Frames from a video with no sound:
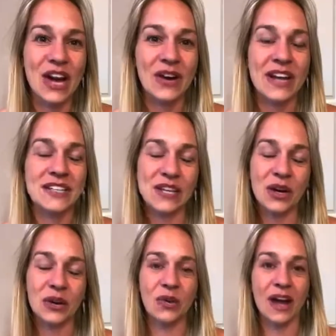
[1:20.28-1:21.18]
Okay,
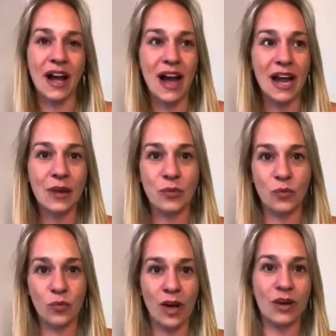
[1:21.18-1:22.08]
so I...
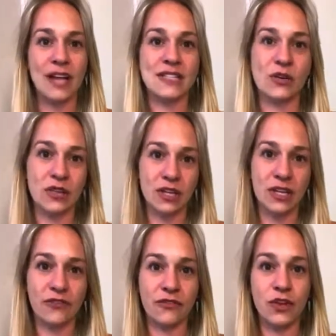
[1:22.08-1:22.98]
Mm. Okay, so
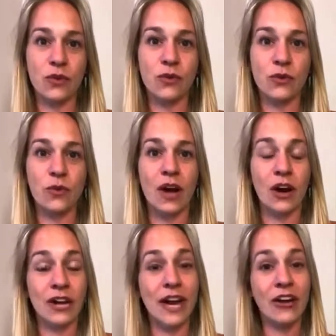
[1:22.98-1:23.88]
if you
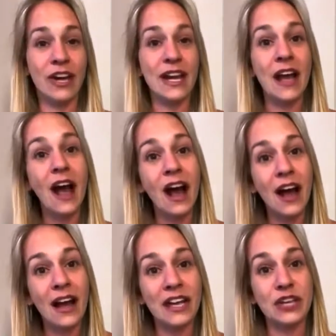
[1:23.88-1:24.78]
are carrying
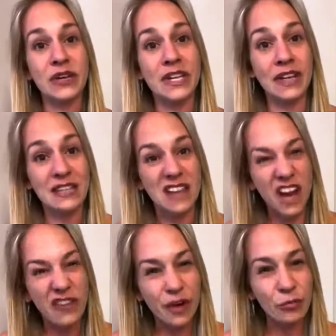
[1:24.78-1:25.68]
high and you need like
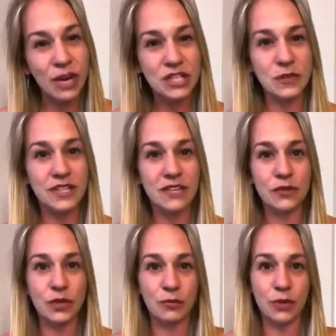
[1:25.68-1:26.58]
diaphragm pressure
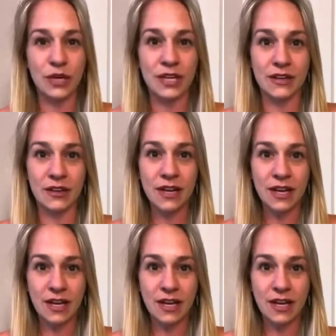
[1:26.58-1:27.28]
relief, you can put it